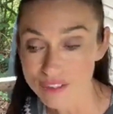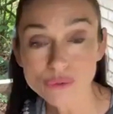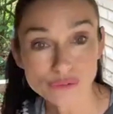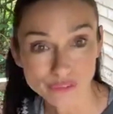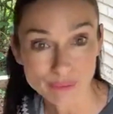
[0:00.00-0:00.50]

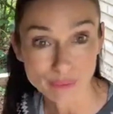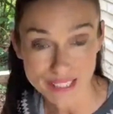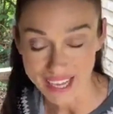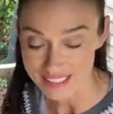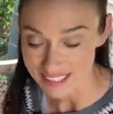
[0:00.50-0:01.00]
useful in
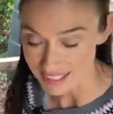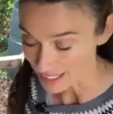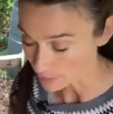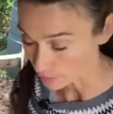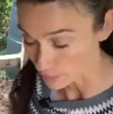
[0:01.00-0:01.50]
protecting
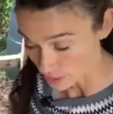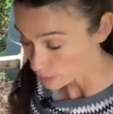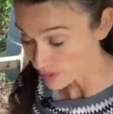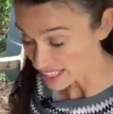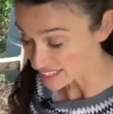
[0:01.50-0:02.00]
teeth, but for
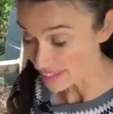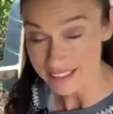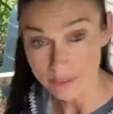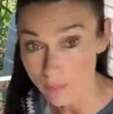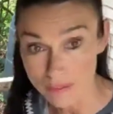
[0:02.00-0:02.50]
some reason
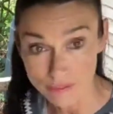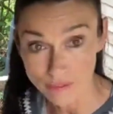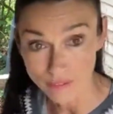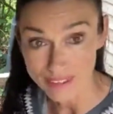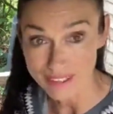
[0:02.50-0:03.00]
that's the one they've
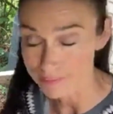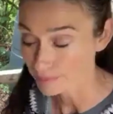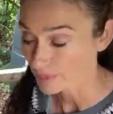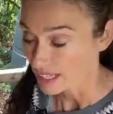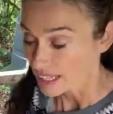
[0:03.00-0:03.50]
all got in.
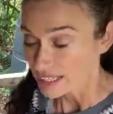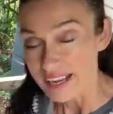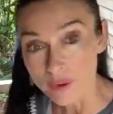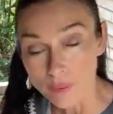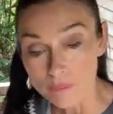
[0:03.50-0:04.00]

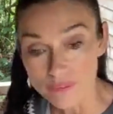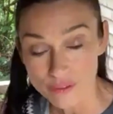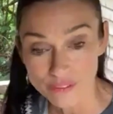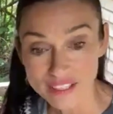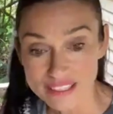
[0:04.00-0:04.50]
Now,
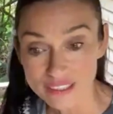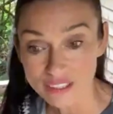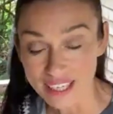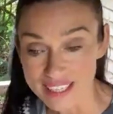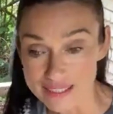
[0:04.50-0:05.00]
the other thing to
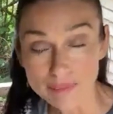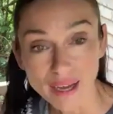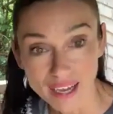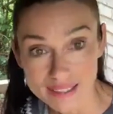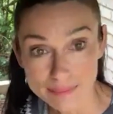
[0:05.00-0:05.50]
look at is the
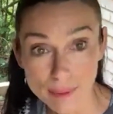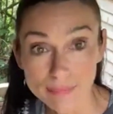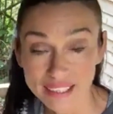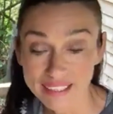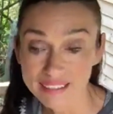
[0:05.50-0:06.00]
parts
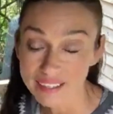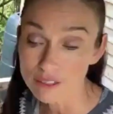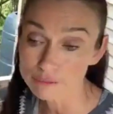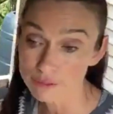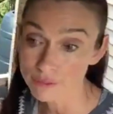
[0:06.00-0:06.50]
per million
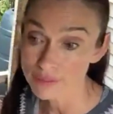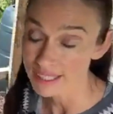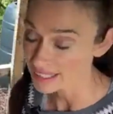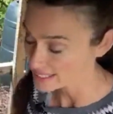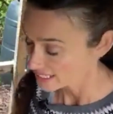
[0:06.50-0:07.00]
of
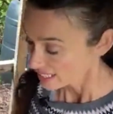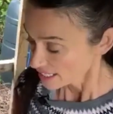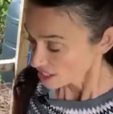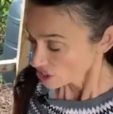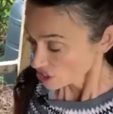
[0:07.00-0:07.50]
fluoride.
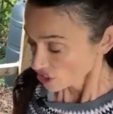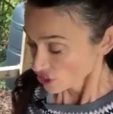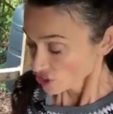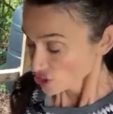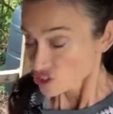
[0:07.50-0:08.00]

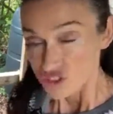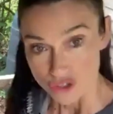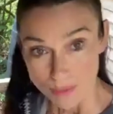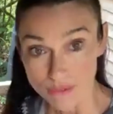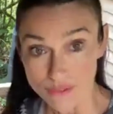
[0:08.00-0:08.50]

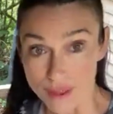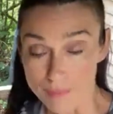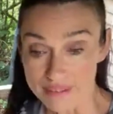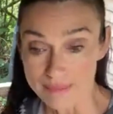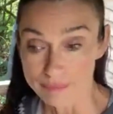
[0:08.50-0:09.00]
Some of
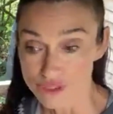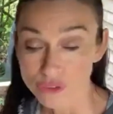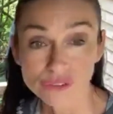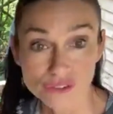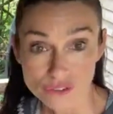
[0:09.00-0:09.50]
them, like
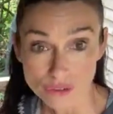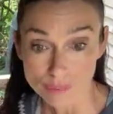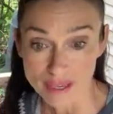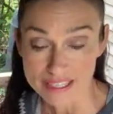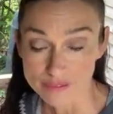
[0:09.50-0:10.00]
children's
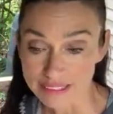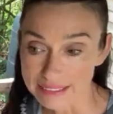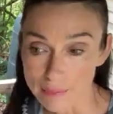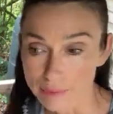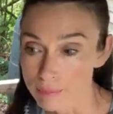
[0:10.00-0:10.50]
toothpaste for
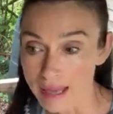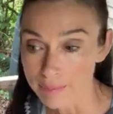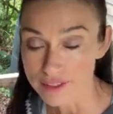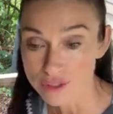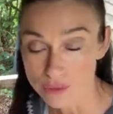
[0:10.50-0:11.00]
example,
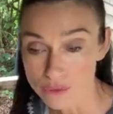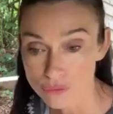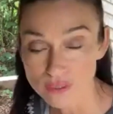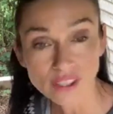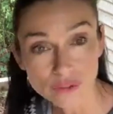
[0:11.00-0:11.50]
might be
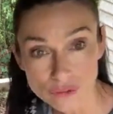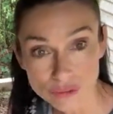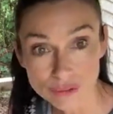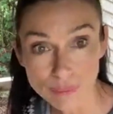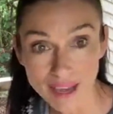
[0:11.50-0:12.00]

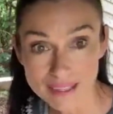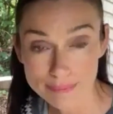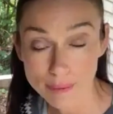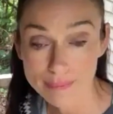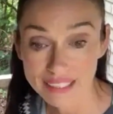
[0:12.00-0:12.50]
200-300
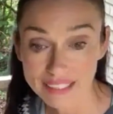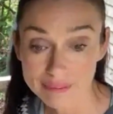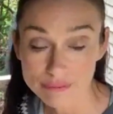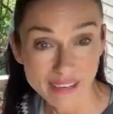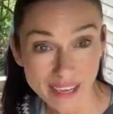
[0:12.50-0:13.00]
parts per
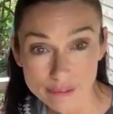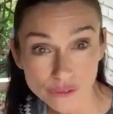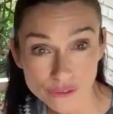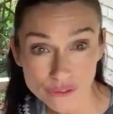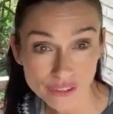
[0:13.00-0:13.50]
million,
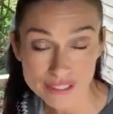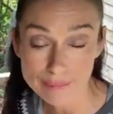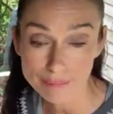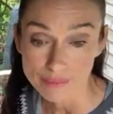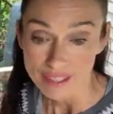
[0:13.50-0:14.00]
500.